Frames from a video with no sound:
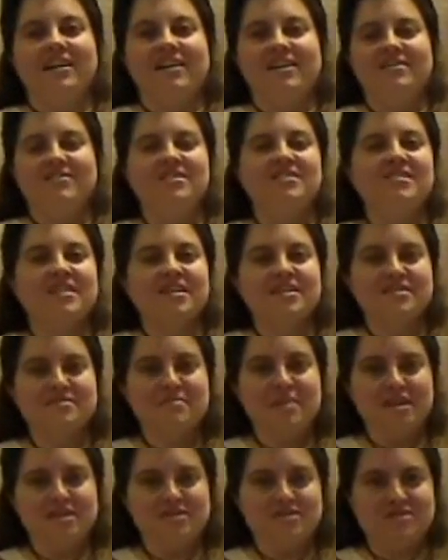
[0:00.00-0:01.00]
if this hasn't
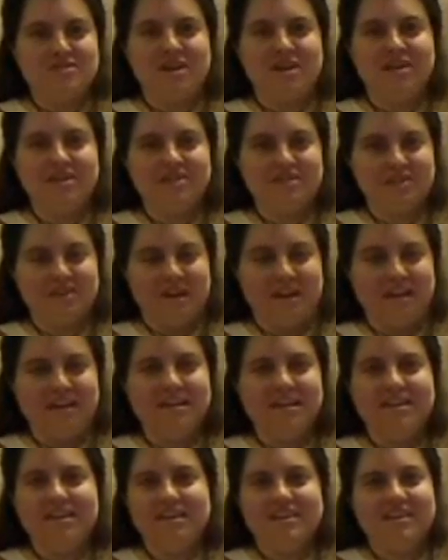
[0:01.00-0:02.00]
made you hungry,
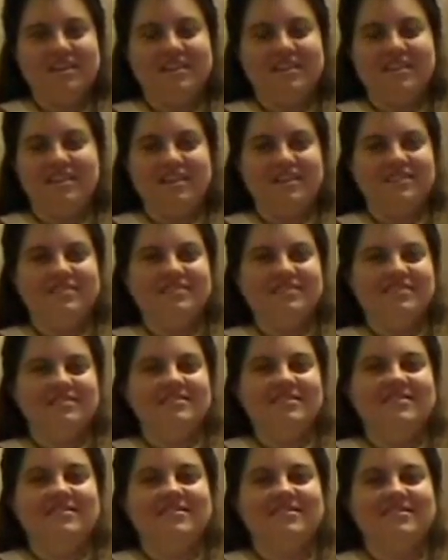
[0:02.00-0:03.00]
then,
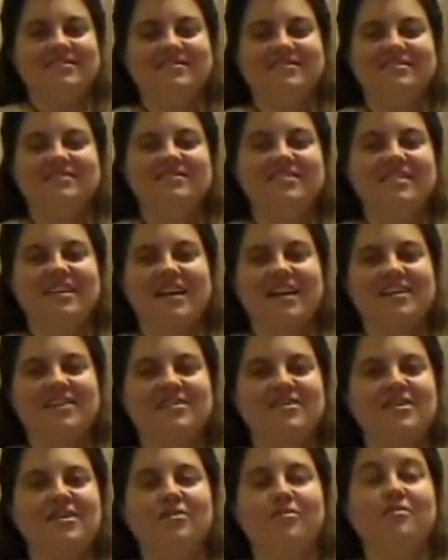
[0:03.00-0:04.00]
I
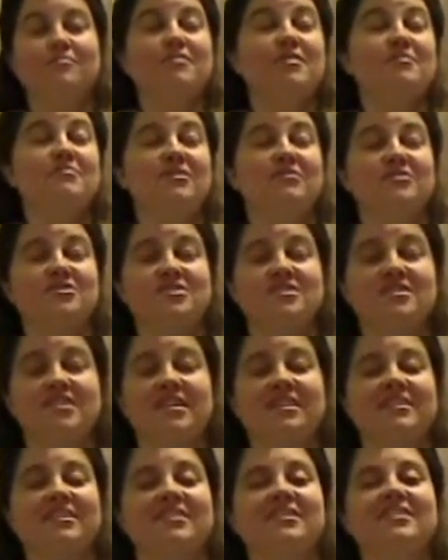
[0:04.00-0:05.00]
don't know, well, maybe you've just
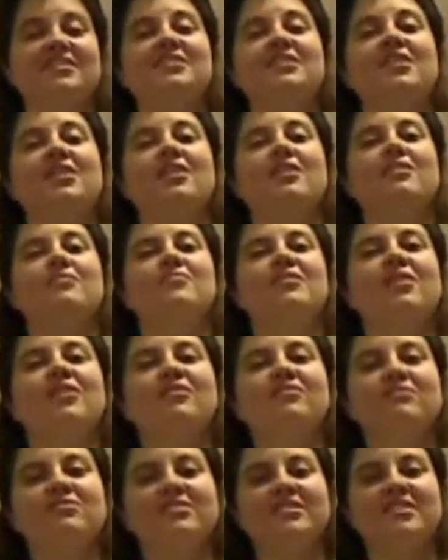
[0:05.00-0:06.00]
eaten. But
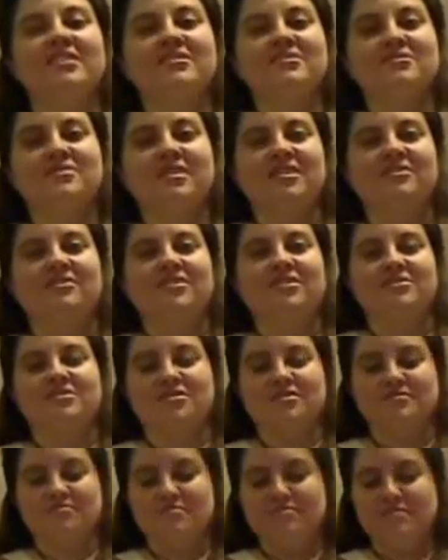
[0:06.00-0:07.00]
hopefully this will give you
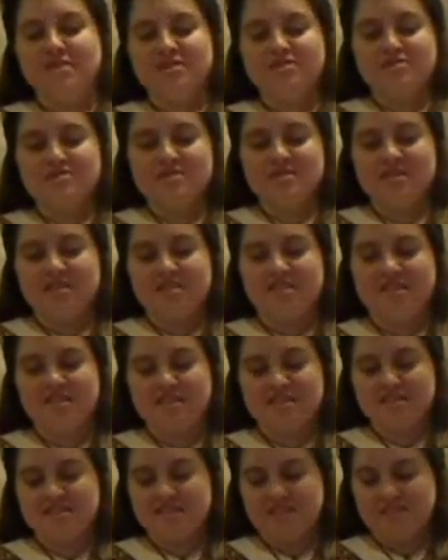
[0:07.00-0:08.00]
some interesting
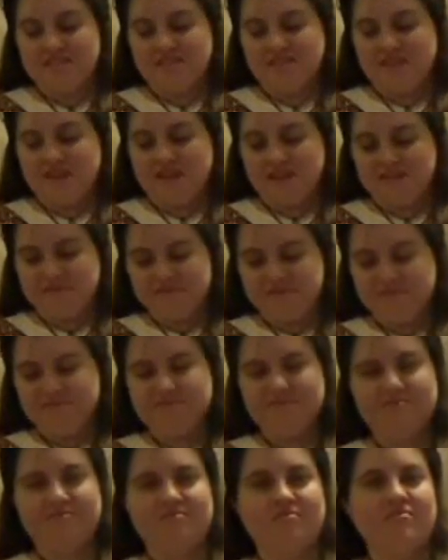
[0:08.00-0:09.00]
things to
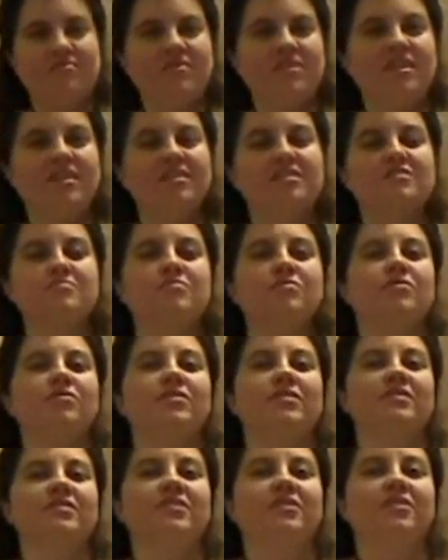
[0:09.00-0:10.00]

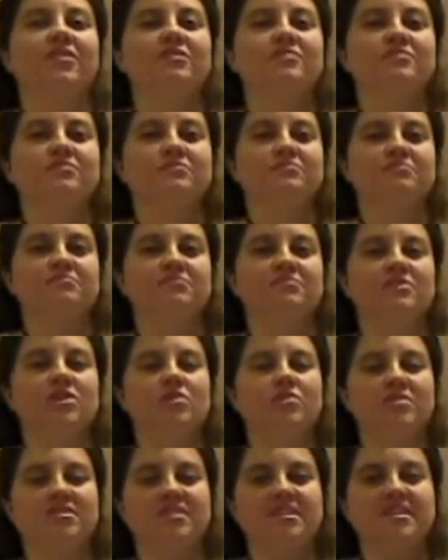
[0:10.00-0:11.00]
explore in your own
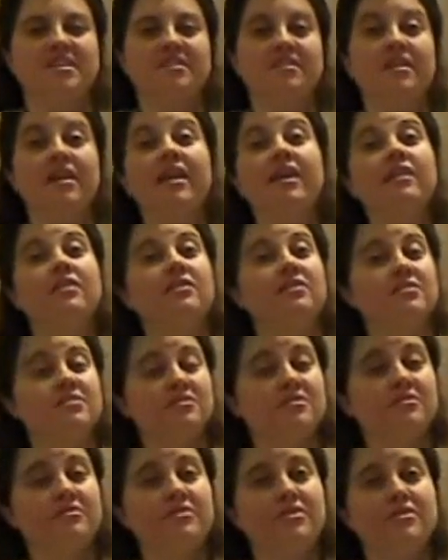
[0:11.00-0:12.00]
cuisine, and
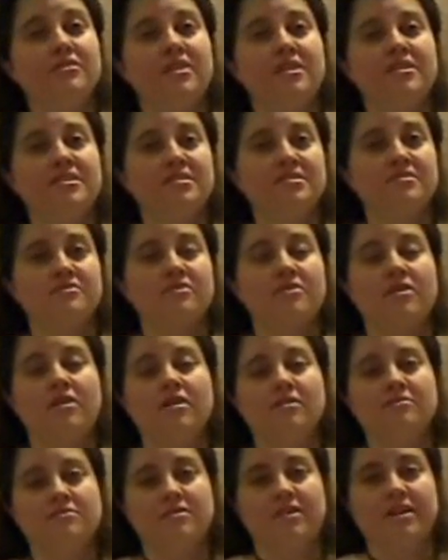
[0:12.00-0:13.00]
also a few ideas for
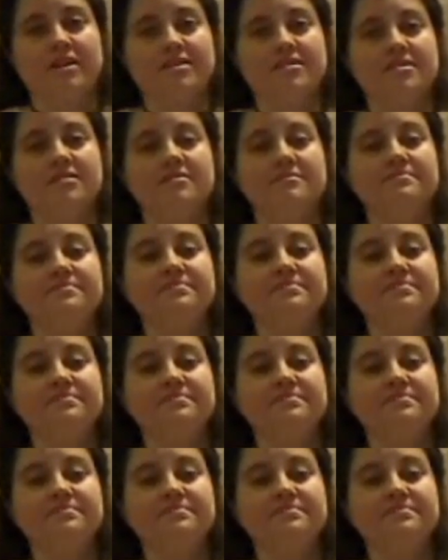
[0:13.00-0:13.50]
offerings.